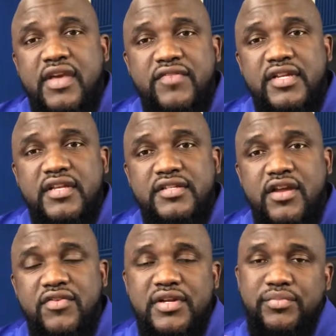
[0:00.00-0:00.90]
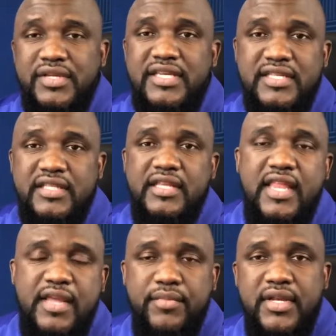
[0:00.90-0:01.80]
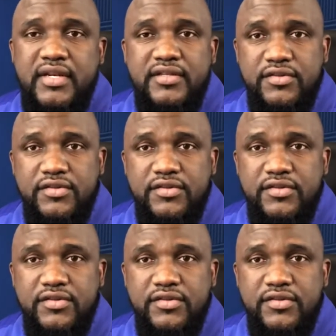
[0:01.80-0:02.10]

you haven't done so already, please hit that like button and